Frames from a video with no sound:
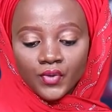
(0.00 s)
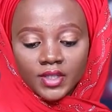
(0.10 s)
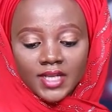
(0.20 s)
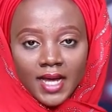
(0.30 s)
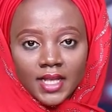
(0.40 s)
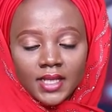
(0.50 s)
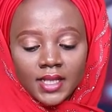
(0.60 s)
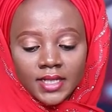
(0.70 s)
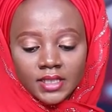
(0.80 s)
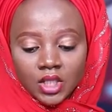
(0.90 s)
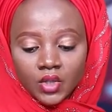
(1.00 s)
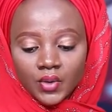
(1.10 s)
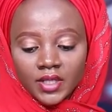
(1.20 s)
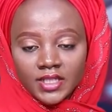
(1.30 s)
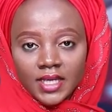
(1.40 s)
for tackling the
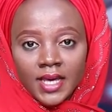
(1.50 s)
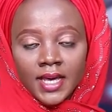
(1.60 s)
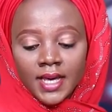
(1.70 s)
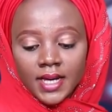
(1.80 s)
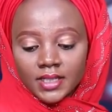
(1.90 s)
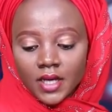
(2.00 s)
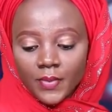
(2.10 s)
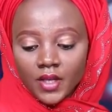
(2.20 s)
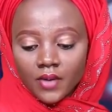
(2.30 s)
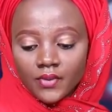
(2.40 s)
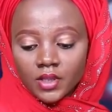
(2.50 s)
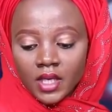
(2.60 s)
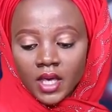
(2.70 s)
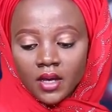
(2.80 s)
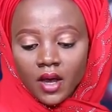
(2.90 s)
insecurity that bedeviled
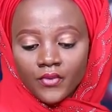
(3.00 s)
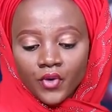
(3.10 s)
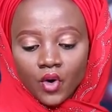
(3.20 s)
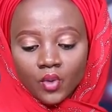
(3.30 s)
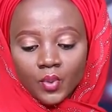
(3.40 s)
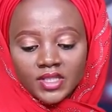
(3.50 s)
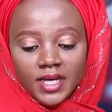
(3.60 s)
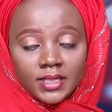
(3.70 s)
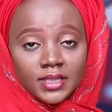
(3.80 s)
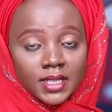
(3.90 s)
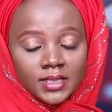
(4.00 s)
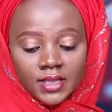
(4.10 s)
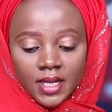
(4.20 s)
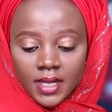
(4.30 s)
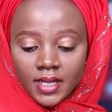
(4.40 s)
the area for almost 8
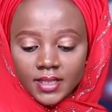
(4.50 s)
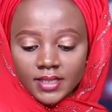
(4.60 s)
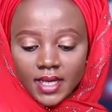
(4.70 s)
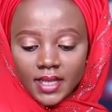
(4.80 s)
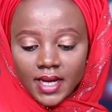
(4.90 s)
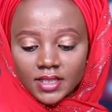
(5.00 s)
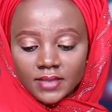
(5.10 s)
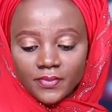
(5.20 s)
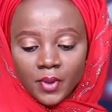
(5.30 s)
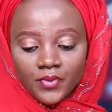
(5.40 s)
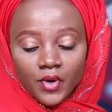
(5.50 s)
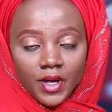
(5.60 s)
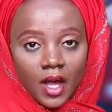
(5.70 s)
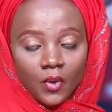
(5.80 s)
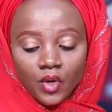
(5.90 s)
years, saying that before
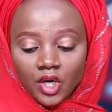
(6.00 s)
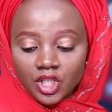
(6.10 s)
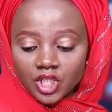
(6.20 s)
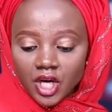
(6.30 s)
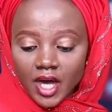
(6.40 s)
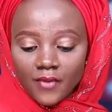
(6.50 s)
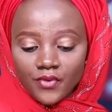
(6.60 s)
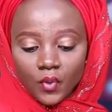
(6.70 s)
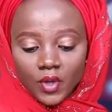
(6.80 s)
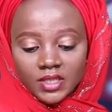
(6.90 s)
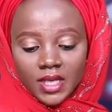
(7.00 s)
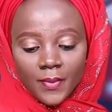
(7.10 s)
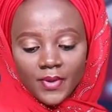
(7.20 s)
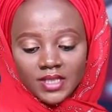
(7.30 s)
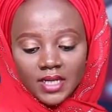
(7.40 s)
now, Shinkafi was the
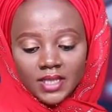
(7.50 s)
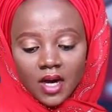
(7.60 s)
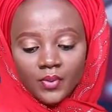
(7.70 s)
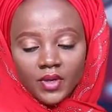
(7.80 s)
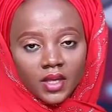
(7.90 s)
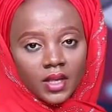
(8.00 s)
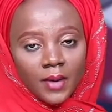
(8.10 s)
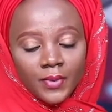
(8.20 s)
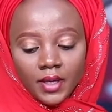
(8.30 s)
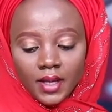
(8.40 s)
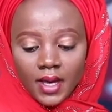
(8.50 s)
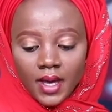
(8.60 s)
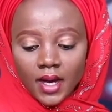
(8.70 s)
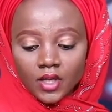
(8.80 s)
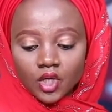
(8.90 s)
epicenter of kidnapping,
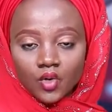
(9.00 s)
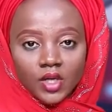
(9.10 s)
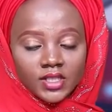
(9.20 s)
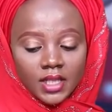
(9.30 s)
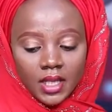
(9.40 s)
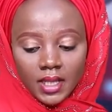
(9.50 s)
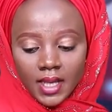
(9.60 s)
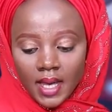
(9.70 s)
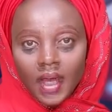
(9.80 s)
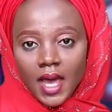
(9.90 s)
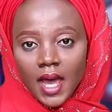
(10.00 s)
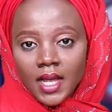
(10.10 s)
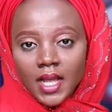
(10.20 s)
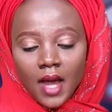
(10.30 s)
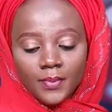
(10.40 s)
cattle rustling,
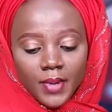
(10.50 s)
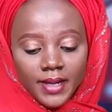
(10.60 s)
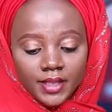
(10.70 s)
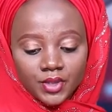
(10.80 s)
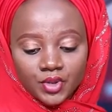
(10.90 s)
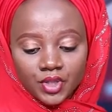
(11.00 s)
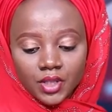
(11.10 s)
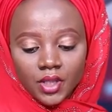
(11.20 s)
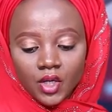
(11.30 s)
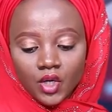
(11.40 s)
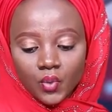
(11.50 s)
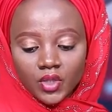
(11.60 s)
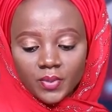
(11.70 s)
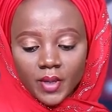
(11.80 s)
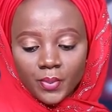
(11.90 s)
and armed banditry,
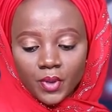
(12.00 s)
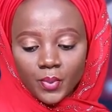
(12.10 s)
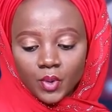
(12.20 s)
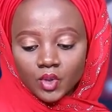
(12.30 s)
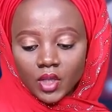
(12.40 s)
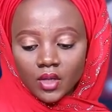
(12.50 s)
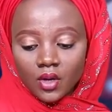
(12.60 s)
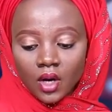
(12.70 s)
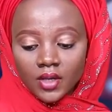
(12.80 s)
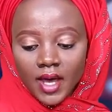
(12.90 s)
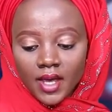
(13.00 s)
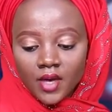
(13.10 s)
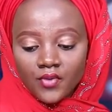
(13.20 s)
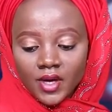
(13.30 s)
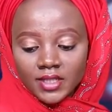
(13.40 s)
which made people to lead other
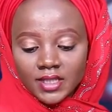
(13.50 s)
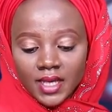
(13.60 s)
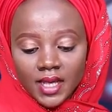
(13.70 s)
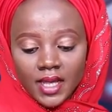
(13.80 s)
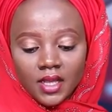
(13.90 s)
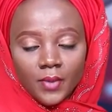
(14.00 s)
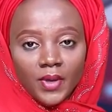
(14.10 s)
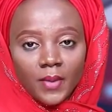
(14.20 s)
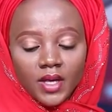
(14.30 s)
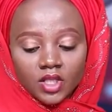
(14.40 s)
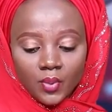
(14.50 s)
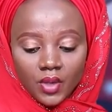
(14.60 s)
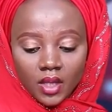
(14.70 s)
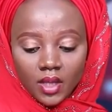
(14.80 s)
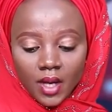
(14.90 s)
areas in the payment of
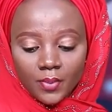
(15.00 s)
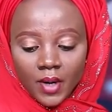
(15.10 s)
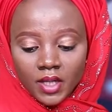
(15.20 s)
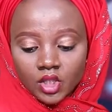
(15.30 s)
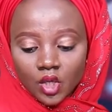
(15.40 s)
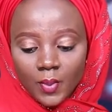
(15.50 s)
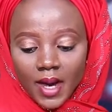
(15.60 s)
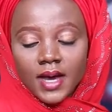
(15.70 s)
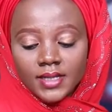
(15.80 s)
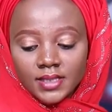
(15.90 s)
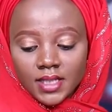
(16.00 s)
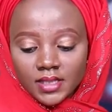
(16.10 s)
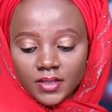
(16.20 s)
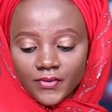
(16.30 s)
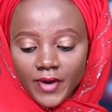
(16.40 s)
kidnap ransom, as
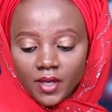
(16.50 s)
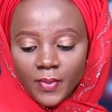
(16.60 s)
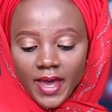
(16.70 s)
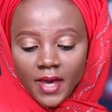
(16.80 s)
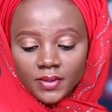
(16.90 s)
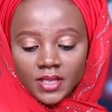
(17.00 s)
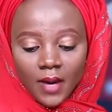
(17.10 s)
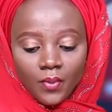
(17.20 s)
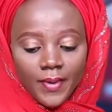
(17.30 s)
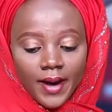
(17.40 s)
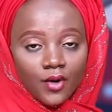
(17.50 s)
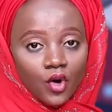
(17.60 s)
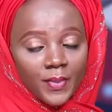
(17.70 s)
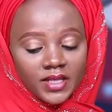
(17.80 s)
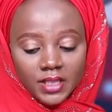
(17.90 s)
testified by MD Abubakar
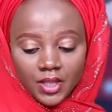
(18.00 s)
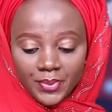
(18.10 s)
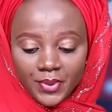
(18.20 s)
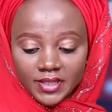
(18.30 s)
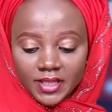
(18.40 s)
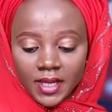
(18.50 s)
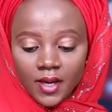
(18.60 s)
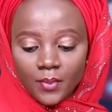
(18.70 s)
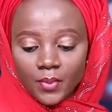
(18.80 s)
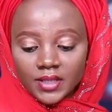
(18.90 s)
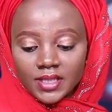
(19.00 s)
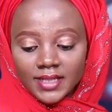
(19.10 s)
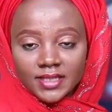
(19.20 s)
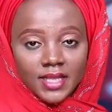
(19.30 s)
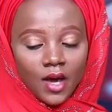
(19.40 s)
Committee report, but
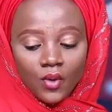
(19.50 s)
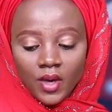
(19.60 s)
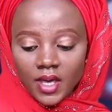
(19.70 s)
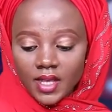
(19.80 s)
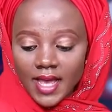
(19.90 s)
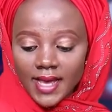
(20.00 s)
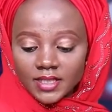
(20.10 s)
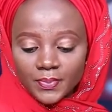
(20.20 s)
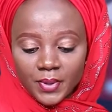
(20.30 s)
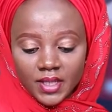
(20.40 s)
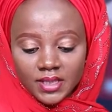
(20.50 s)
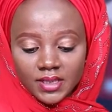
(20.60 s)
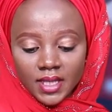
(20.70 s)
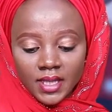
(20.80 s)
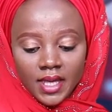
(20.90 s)
that now there is
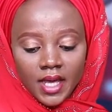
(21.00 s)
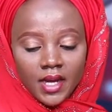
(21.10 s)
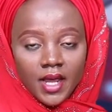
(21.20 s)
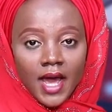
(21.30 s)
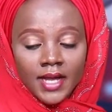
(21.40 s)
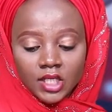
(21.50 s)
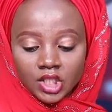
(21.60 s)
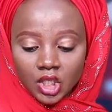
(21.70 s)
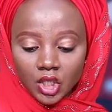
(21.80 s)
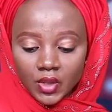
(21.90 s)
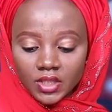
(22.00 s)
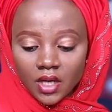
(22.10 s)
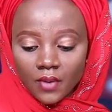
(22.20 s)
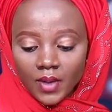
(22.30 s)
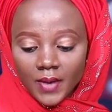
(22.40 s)
peace in the area and the security
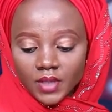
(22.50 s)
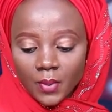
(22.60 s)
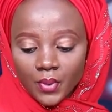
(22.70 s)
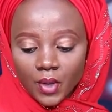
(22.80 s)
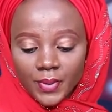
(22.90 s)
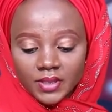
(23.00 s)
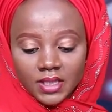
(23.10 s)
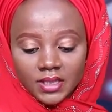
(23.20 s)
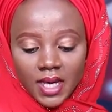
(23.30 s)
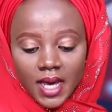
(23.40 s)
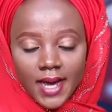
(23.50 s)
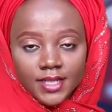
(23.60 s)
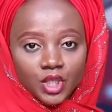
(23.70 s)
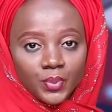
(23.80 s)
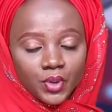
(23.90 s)
of lives and properties
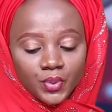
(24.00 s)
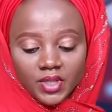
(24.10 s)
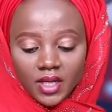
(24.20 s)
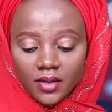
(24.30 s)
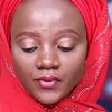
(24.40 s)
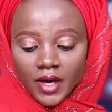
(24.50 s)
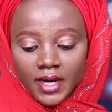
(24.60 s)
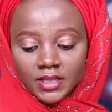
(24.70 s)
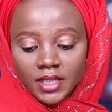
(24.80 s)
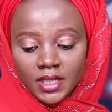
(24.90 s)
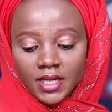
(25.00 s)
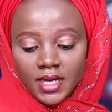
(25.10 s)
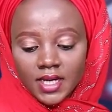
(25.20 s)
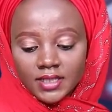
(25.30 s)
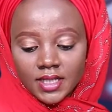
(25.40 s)
has improved significantly
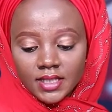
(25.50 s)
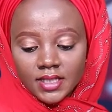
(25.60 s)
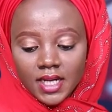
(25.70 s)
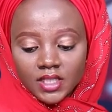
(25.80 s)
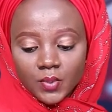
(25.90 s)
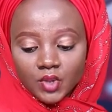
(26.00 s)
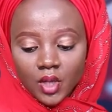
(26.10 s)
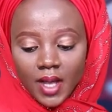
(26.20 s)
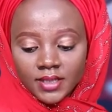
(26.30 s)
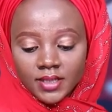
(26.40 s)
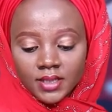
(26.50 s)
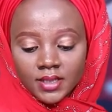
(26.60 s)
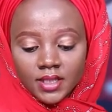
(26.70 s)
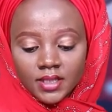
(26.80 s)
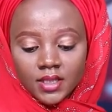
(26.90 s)
since his assumption as the
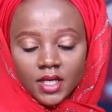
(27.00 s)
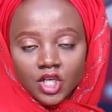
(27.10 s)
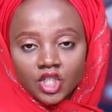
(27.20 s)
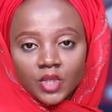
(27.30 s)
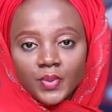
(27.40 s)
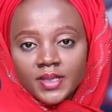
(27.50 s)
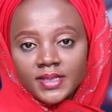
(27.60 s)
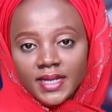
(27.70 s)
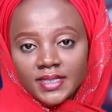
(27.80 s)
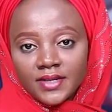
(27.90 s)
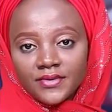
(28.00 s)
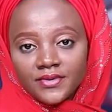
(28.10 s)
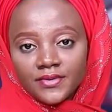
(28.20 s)
state chief executive.